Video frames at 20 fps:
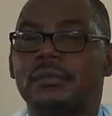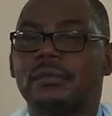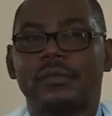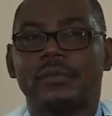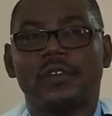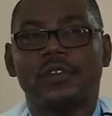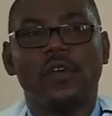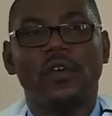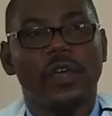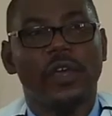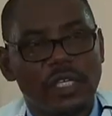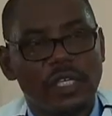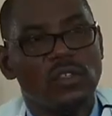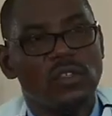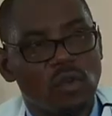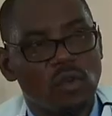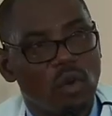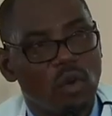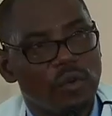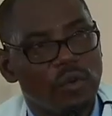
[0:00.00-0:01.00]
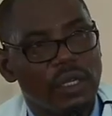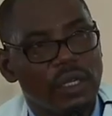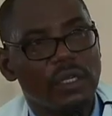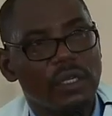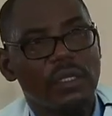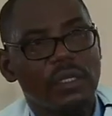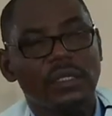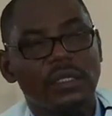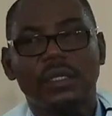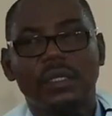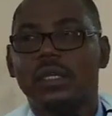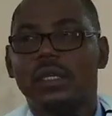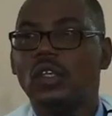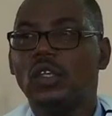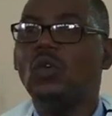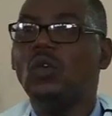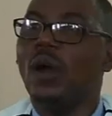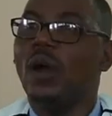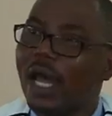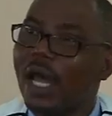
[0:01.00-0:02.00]
for his glory.
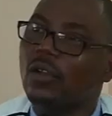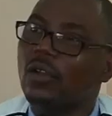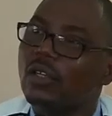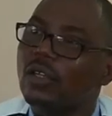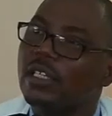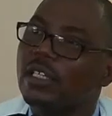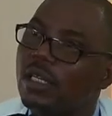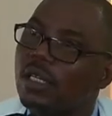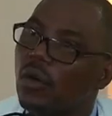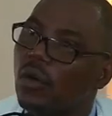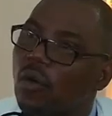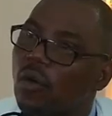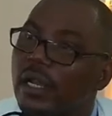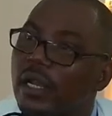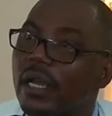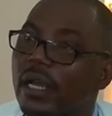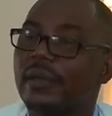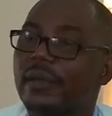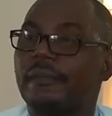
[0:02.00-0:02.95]
You are not the owner.